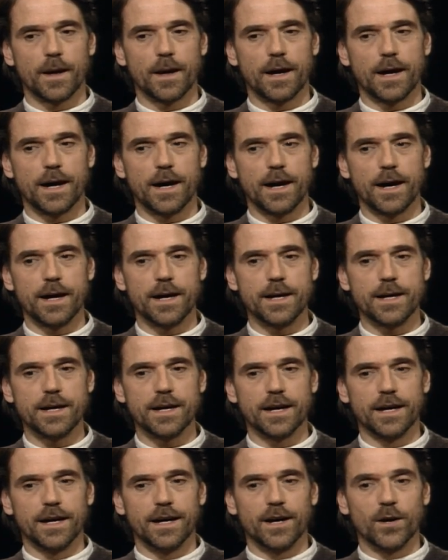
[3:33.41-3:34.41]
I
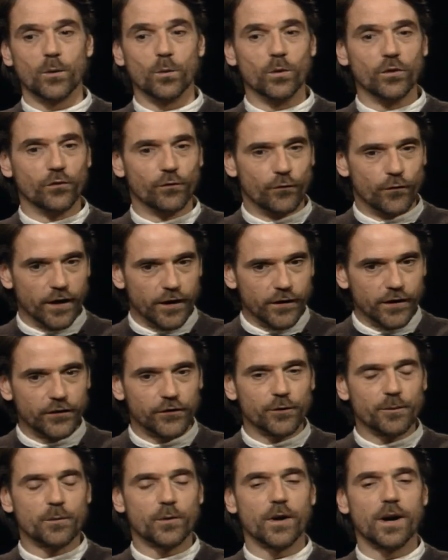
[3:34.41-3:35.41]
was very
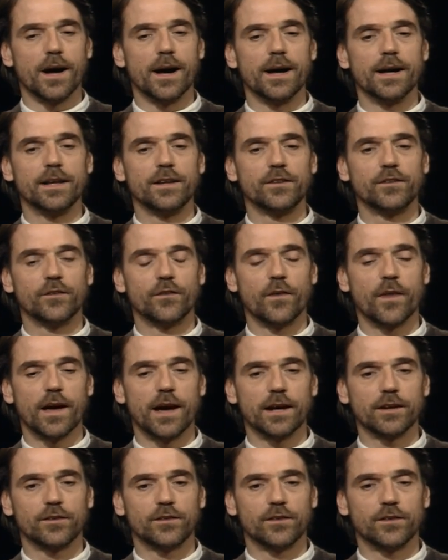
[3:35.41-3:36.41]
surprised
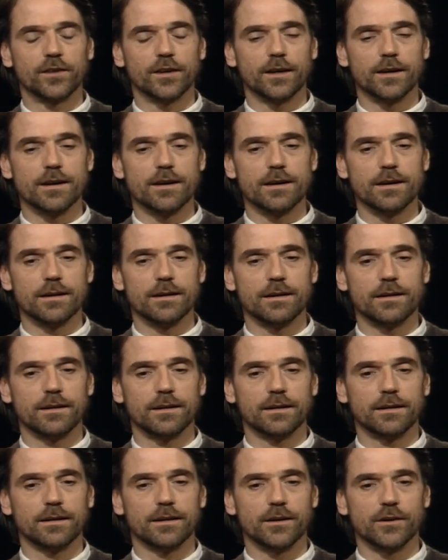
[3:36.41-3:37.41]
that
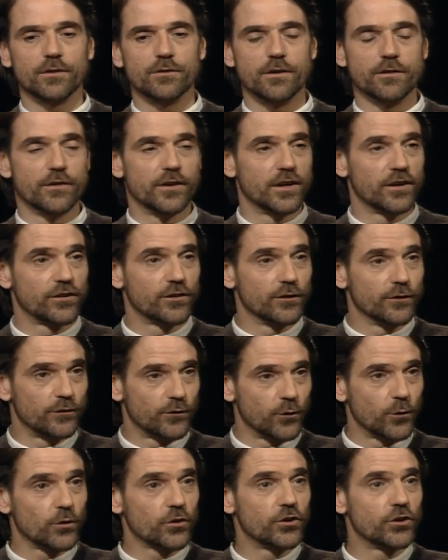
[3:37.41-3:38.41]
Reversal of
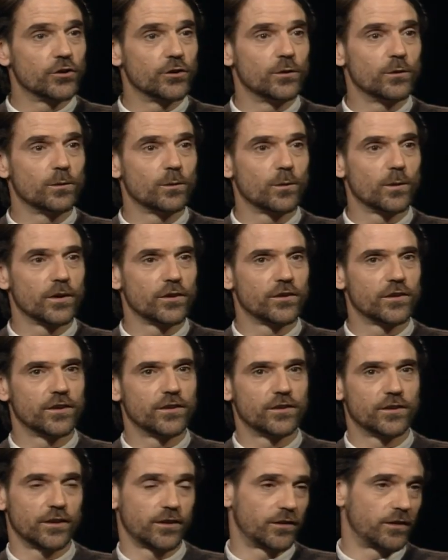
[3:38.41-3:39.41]
Fortune was as
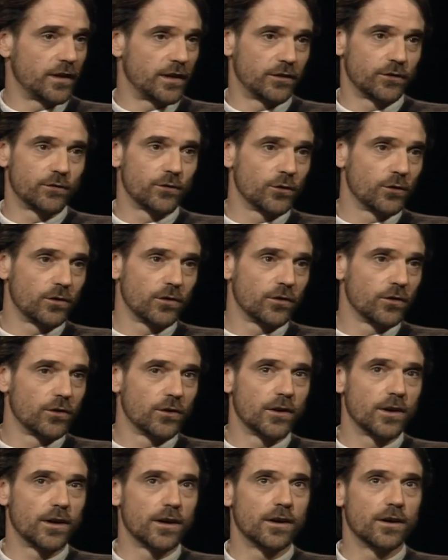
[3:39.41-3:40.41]
successful
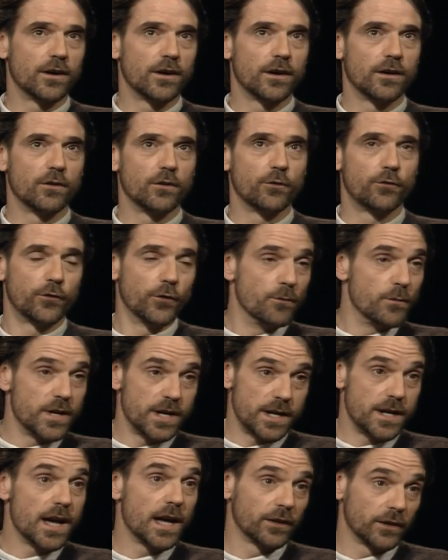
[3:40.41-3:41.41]
for
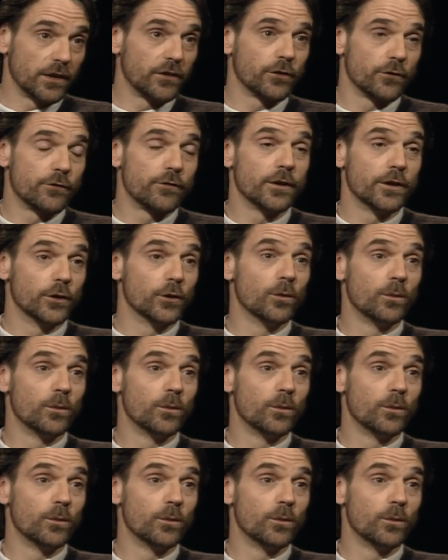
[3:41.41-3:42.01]
me and as a film.